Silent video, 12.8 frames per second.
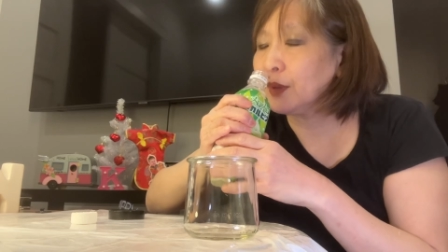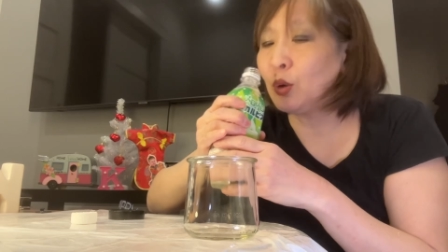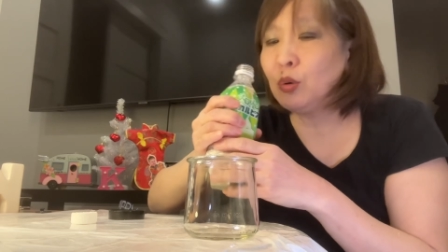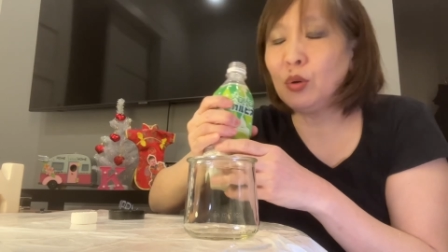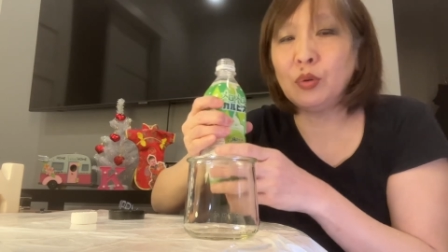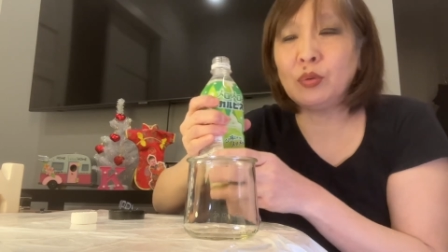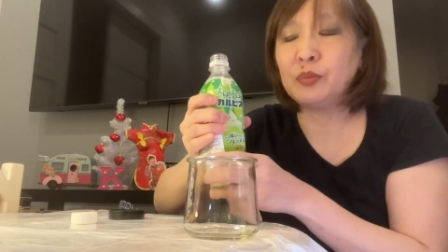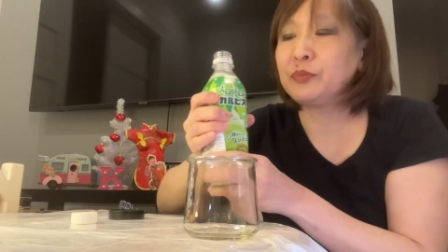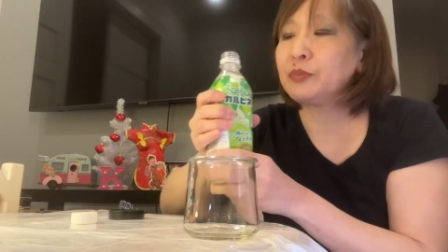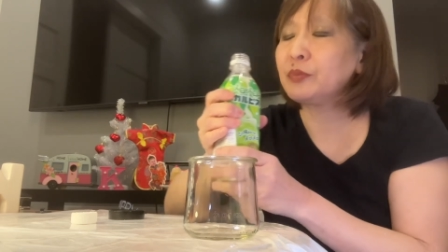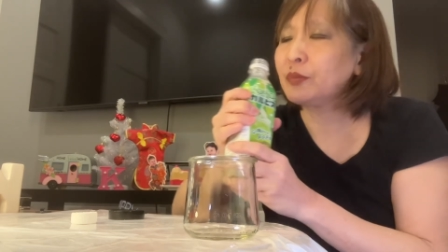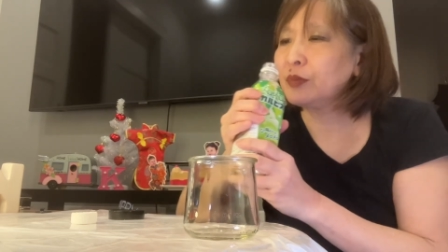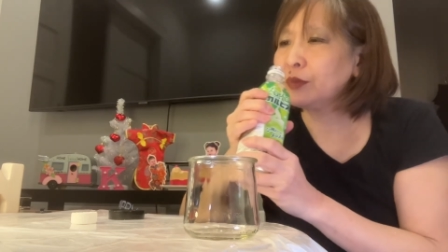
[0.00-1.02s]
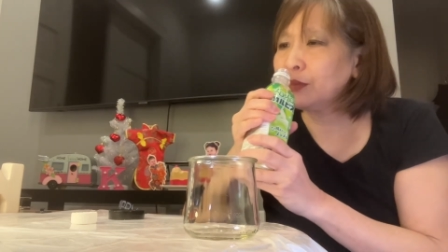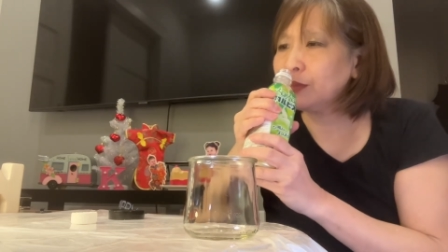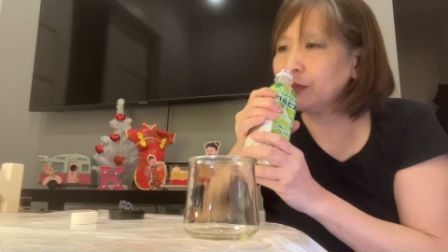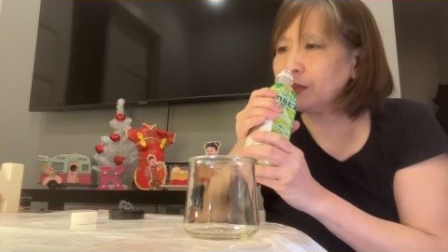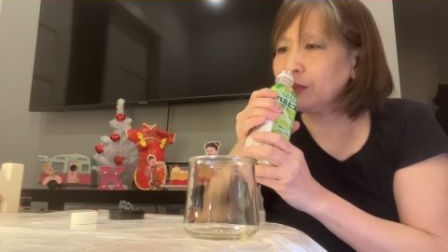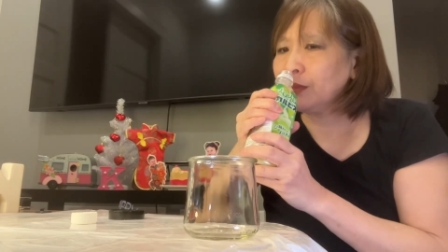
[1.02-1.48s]
Ooh,
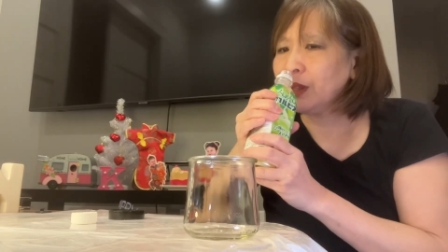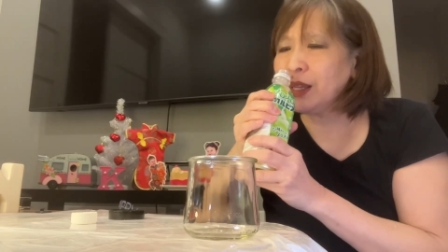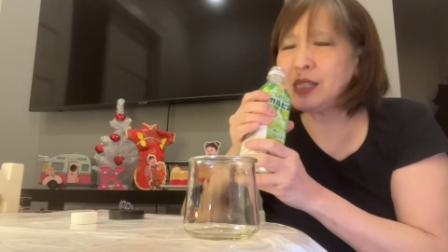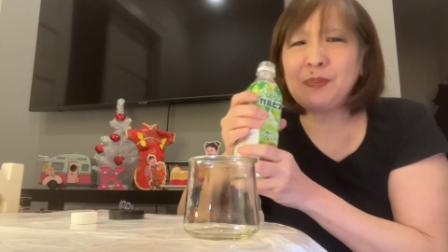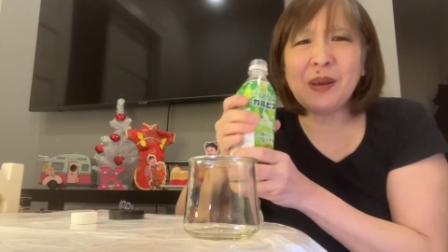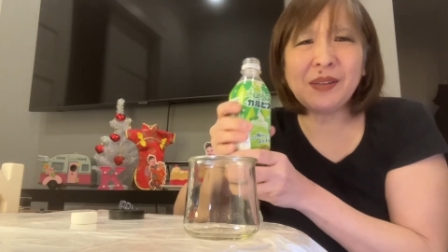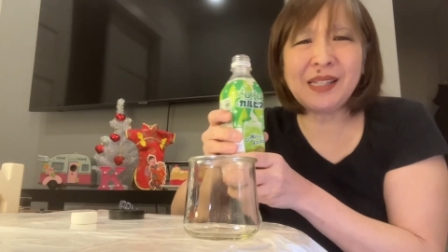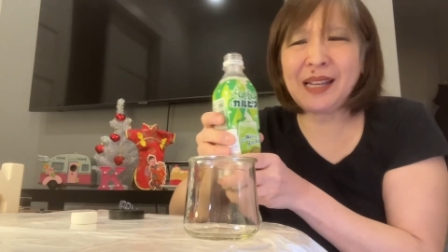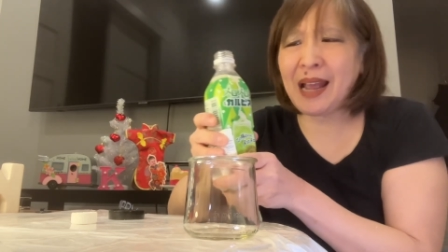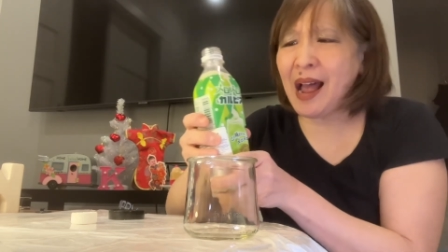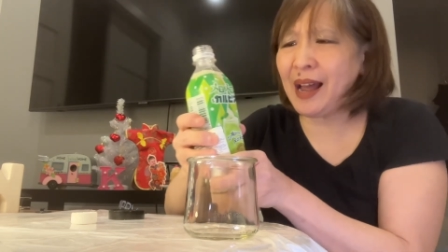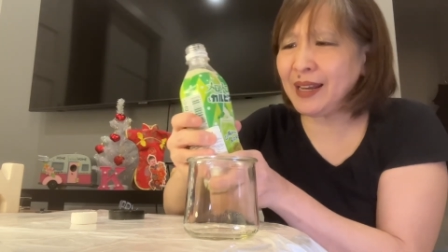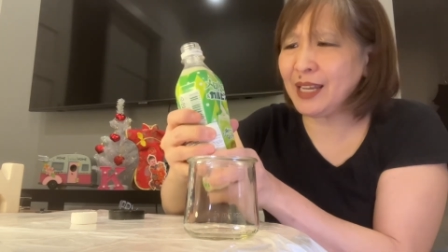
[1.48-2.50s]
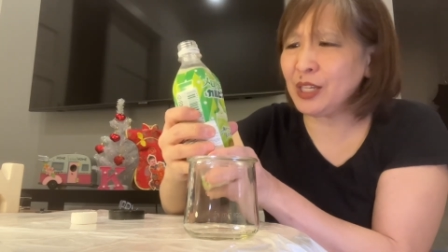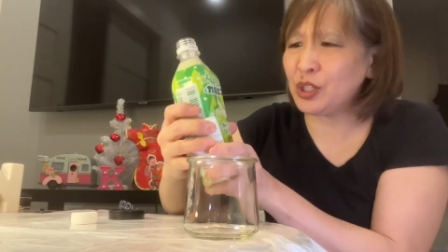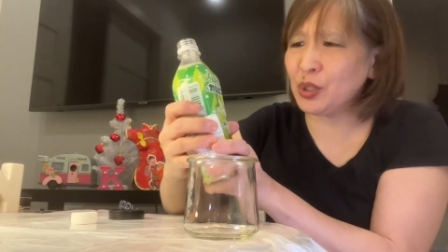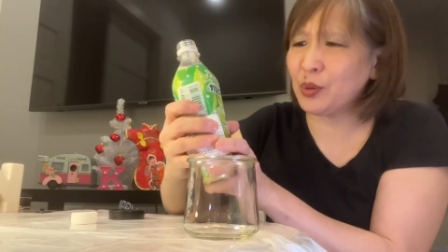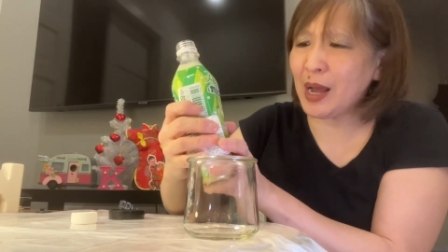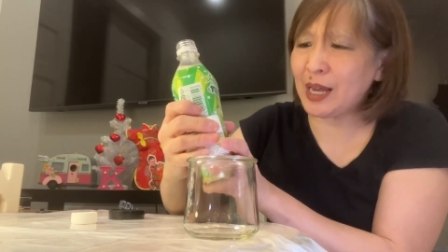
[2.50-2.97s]
it smells like
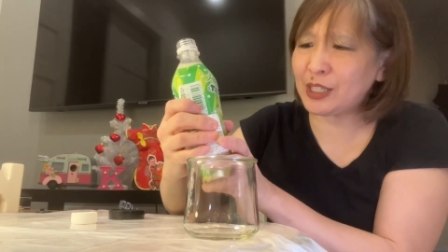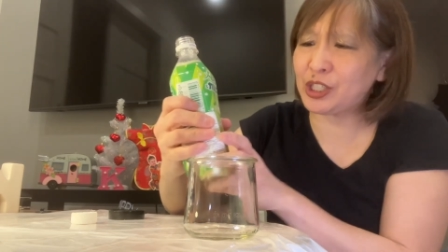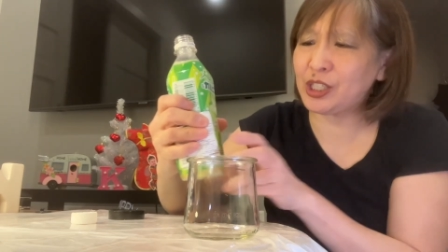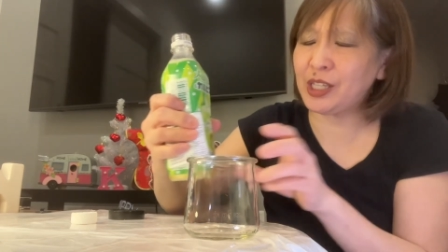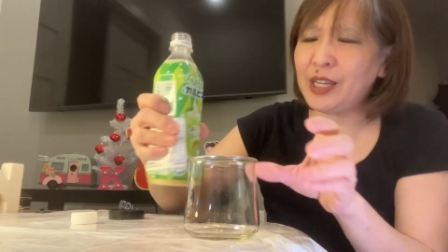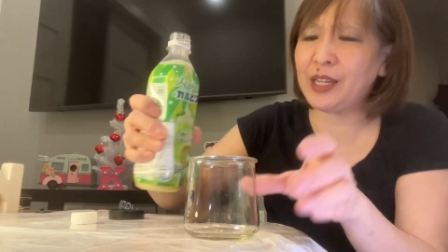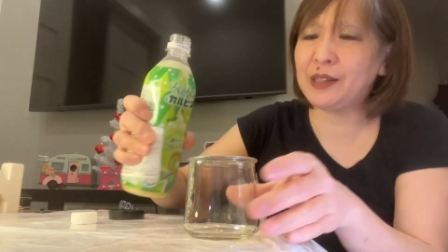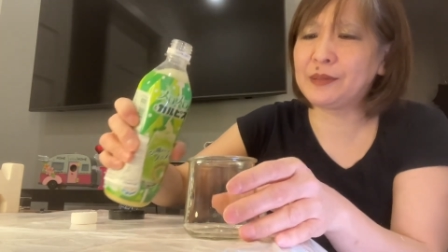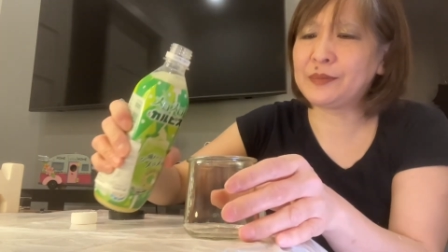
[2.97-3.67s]
honeydew actually.